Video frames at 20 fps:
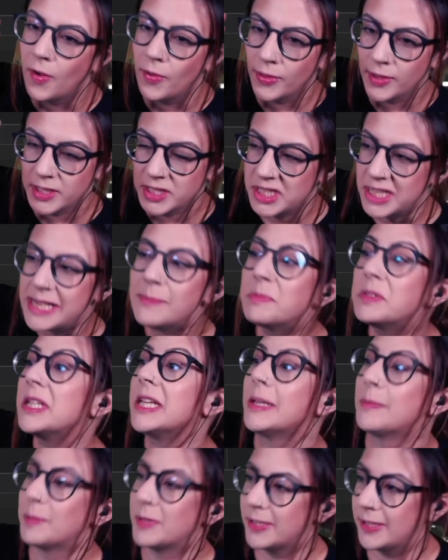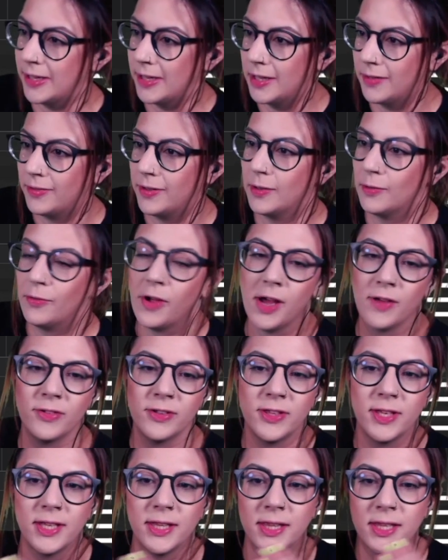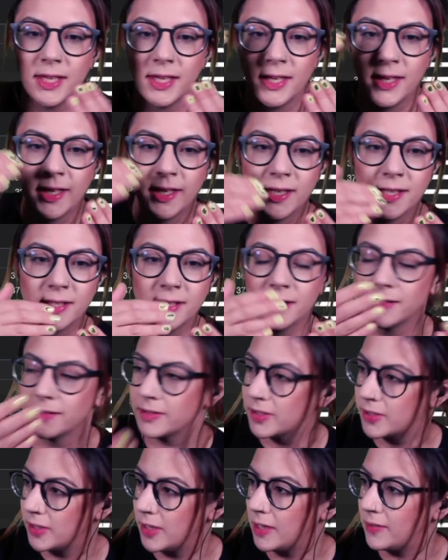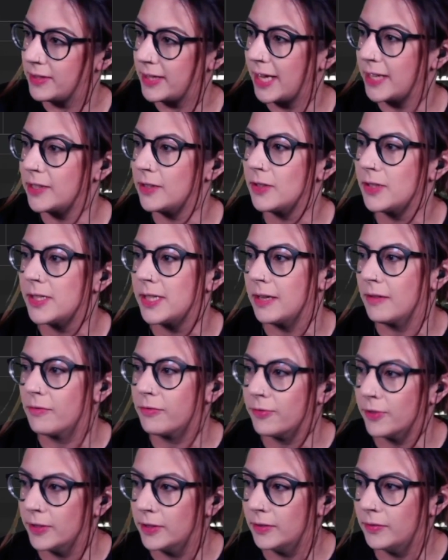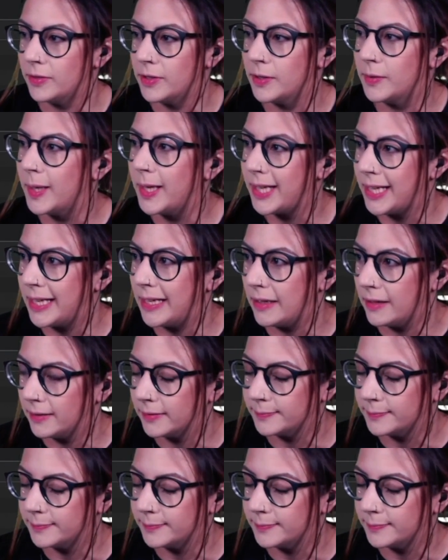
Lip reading: the deep server rather than the server that you see in front of you here.